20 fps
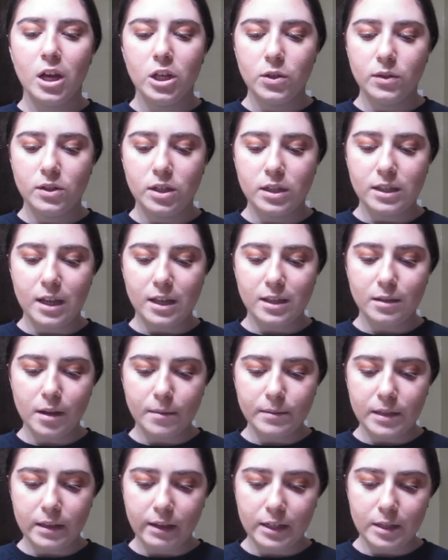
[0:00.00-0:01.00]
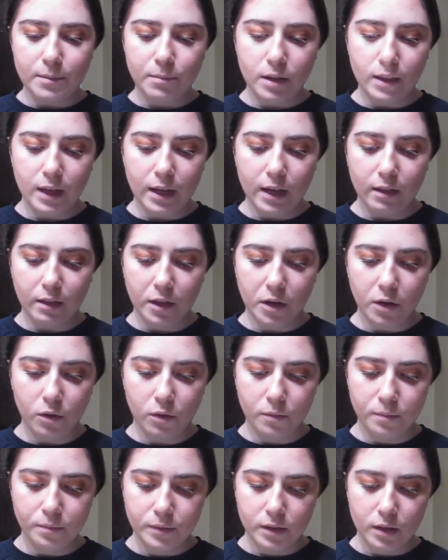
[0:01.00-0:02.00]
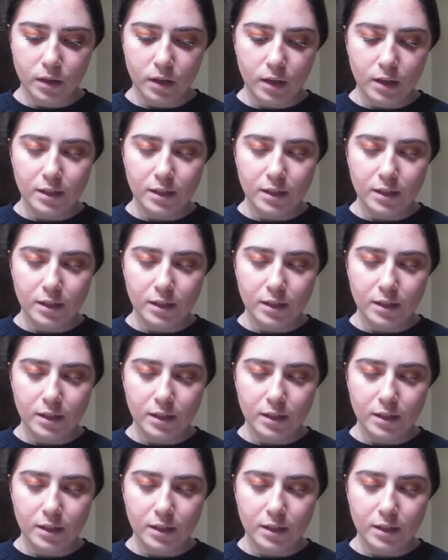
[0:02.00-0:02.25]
So it's just, sometimes I like to put like a little